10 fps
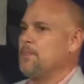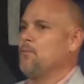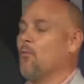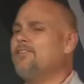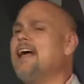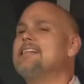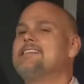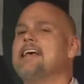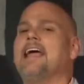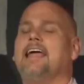What that's
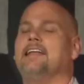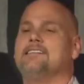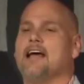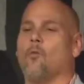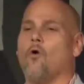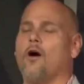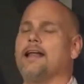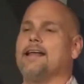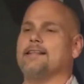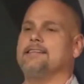saying is that one
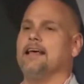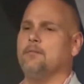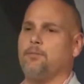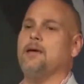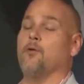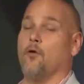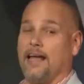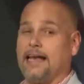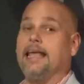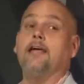out of 10 people
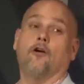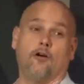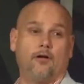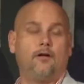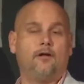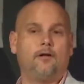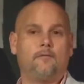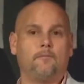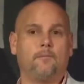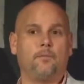in here,
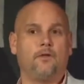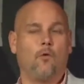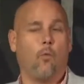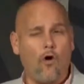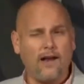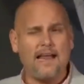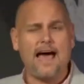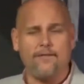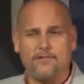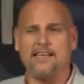one
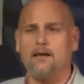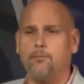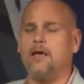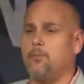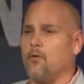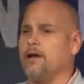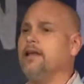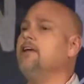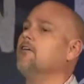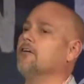out of 10 people in
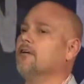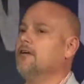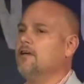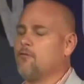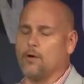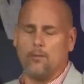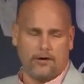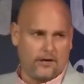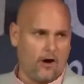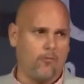here if we were
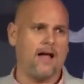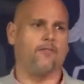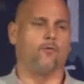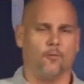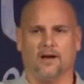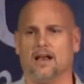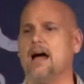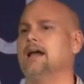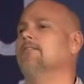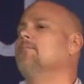to go around the room and
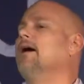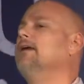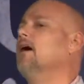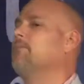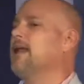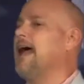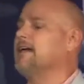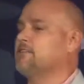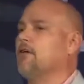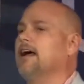line everybody up and
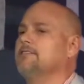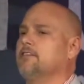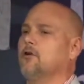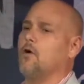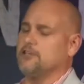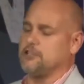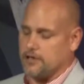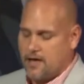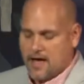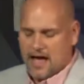ask, start asking the question,
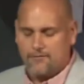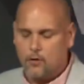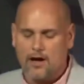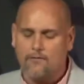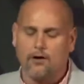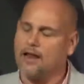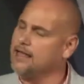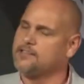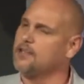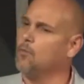have you ever
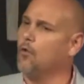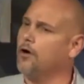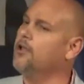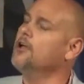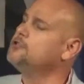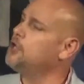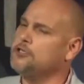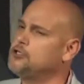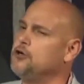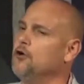led someone,
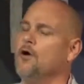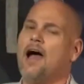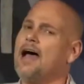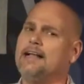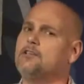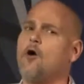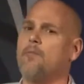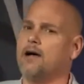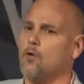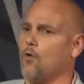just you? I ain't talking
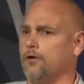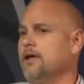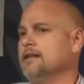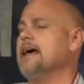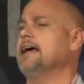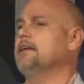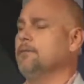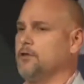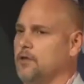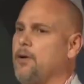about going, taking
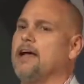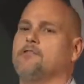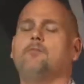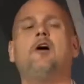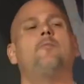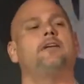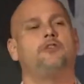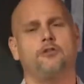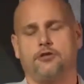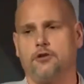them to the pastor. I'm talking about
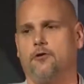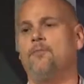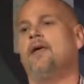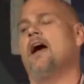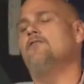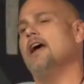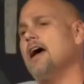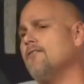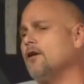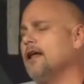just you. Have you
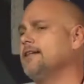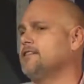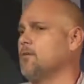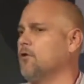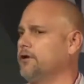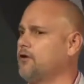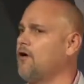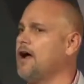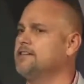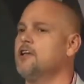ever led someone to
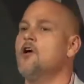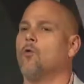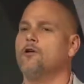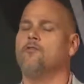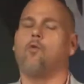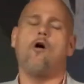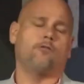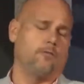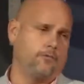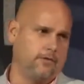Christ where you've walked
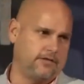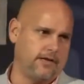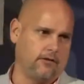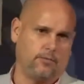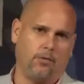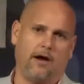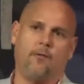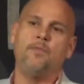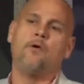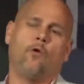them through the sinner's prayer,
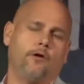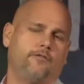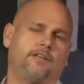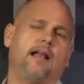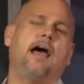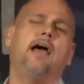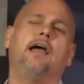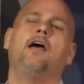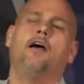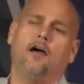where you've said,
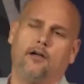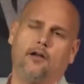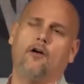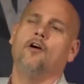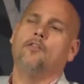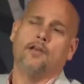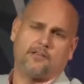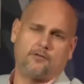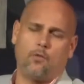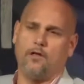hey, uh, you know, this
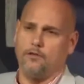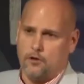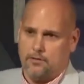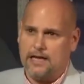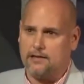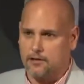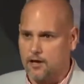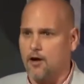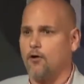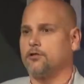is what you need to
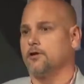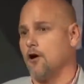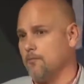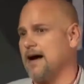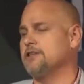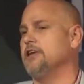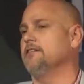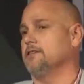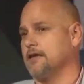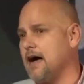know to know my
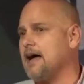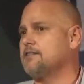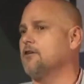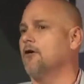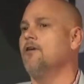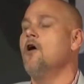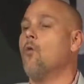Jesus that I serve?